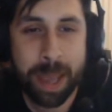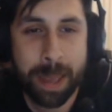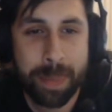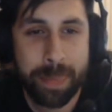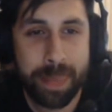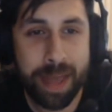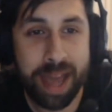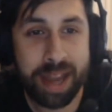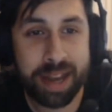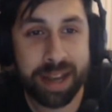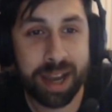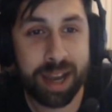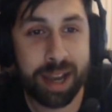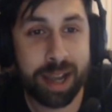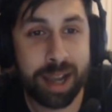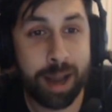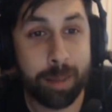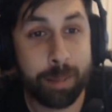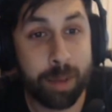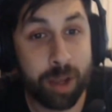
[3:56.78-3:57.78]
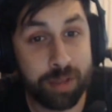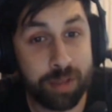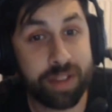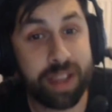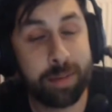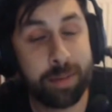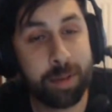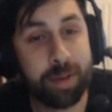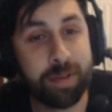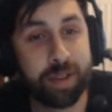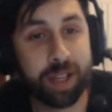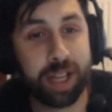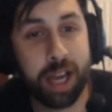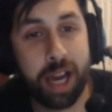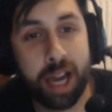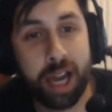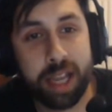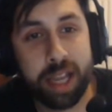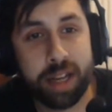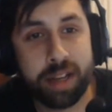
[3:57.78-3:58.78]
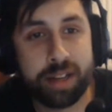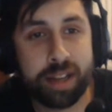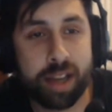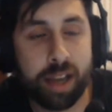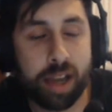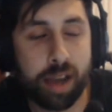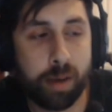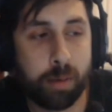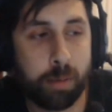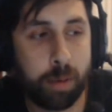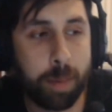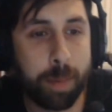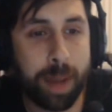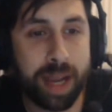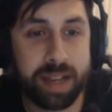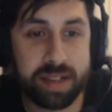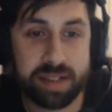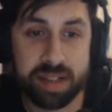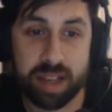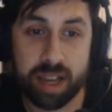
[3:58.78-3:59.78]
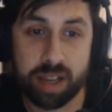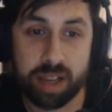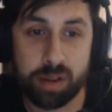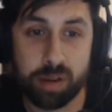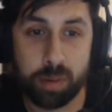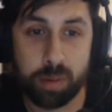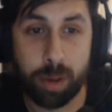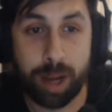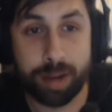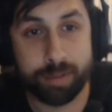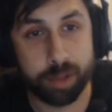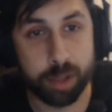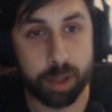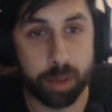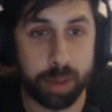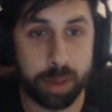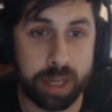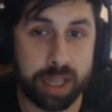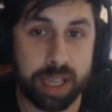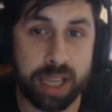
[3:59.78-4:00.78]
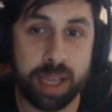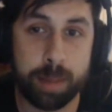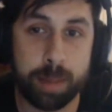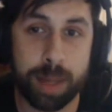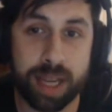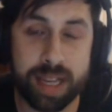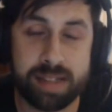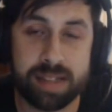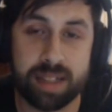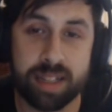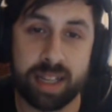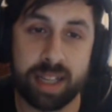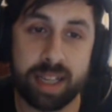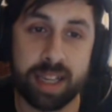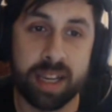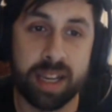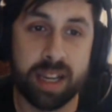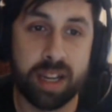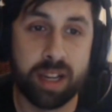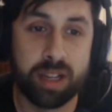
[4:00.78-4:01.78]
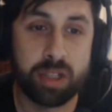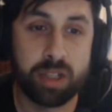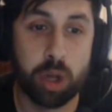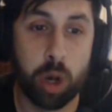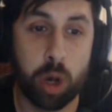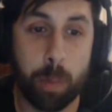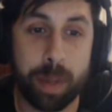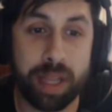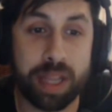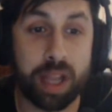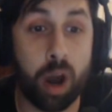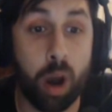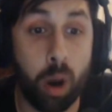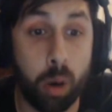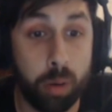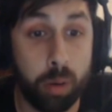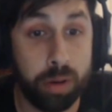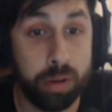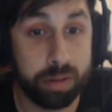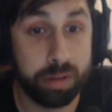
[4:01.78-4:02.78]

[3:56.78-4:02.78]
Then I moved in with a guy, and we made a site called Wavoo, and he basically taught me the whole new